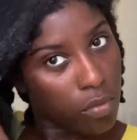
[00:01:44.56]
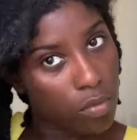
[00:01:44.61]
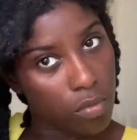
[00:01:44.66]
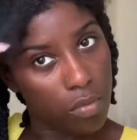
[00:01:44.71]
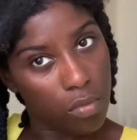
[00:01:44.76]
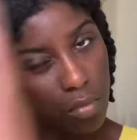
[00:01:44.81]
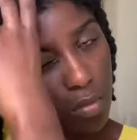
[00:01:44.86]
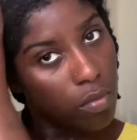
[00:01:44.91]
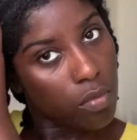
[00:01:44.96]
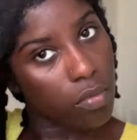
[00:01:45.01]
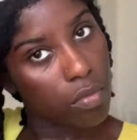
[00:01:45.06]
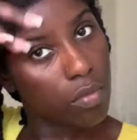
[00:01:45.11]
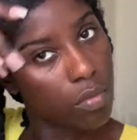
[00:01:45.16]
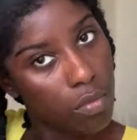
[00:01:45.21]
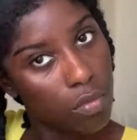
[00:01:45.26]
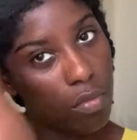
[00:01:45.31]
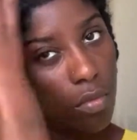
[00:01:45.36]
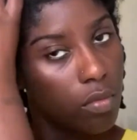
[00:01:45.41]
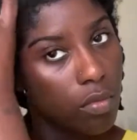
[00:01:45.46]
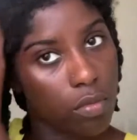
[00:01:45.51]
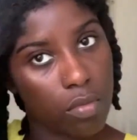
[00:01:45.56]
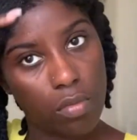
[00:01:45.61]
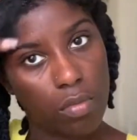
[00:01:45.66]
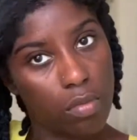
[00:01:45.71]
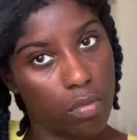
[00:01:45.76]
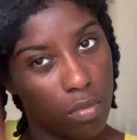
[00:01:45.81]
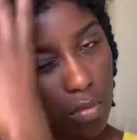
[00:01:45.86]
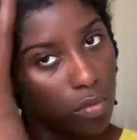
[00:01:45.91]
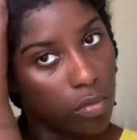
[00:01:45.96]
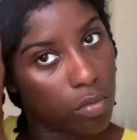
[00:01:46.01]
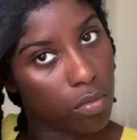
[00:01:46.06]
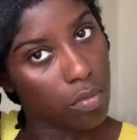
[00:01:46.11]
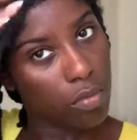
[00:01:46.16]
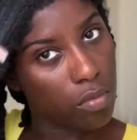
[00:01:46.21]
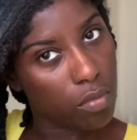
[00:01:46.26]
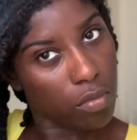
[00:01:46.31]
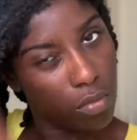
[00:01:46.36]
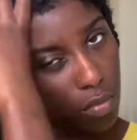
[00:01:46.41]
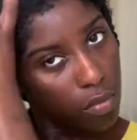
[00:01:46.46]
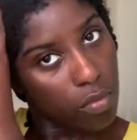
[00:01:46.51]
my hair is
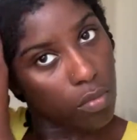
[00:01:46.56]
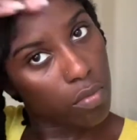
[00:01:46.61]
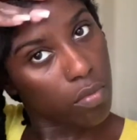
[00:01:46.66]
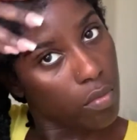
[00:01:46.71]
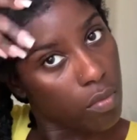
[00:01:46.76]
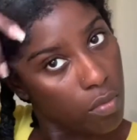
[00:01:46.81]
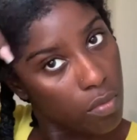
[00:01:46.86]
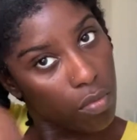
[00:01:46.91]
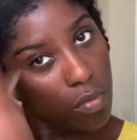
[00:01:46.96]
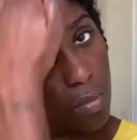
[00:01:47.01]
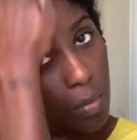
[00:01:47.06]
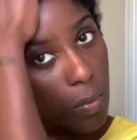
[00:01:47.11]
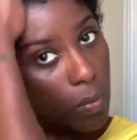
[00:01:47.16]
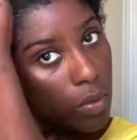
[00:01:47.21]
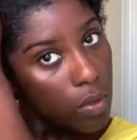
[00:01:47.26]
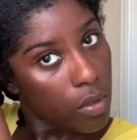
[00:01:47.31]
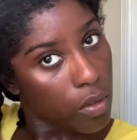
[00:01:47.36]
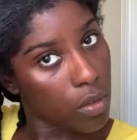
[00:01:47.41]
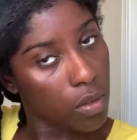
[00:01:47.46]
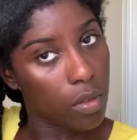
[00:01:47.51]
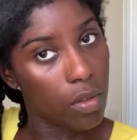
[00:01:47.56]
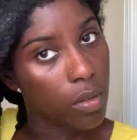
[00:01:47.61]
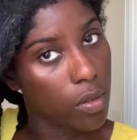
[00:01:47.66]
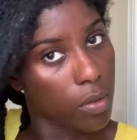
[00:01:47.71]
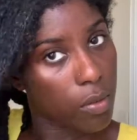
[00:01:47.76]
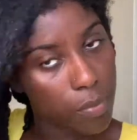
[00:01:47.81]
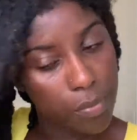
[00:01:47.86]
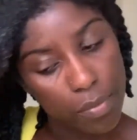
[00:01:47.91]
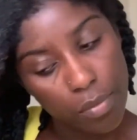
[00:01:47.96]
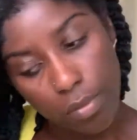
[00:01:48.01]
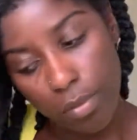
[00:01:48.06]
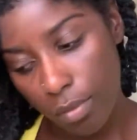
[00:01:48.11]
moisturized. You guys seen